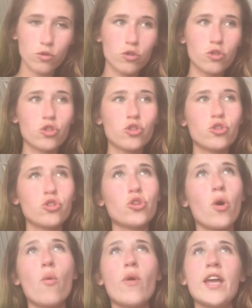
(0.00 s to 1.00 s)

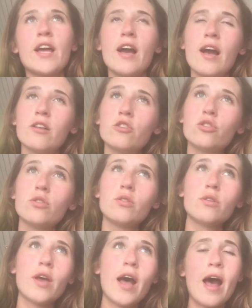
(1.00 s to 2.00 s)
showing
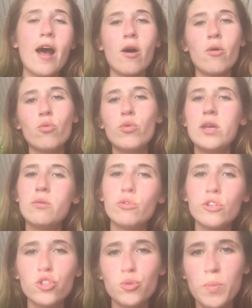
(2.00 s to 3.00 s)
how we
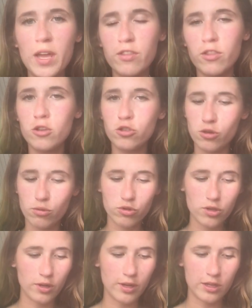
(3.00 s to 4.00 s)
respect the
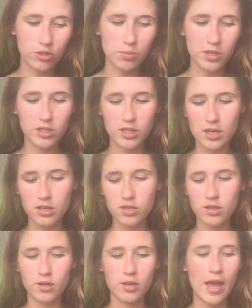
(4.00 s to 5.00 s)
social
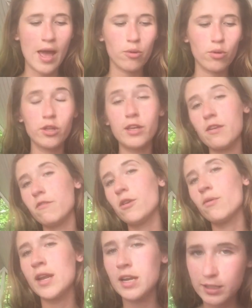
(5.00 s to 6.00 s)
expectation. I will give
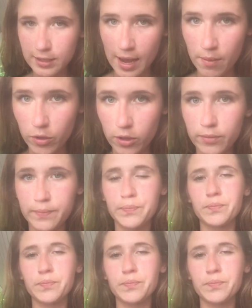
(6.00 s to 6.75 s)
you an example.